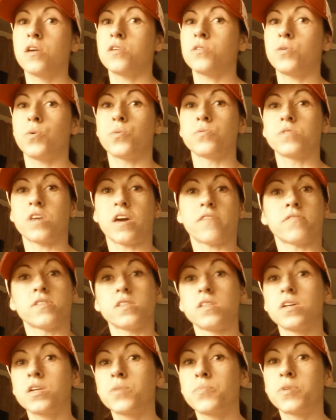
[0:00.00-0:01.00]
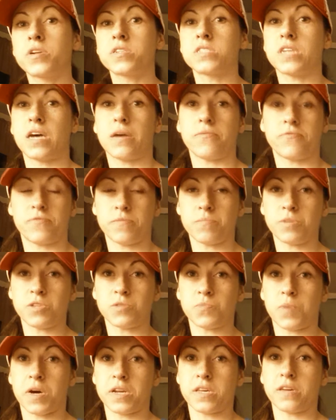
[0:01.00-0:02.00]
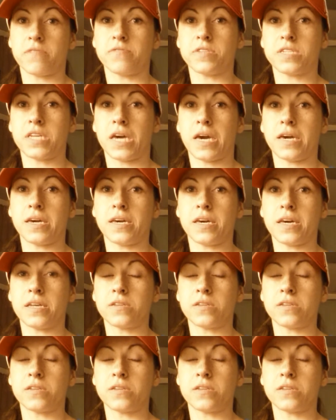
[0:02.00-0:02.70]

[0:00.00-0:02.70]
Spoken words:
You only have a little bit of time for Beachbody every day,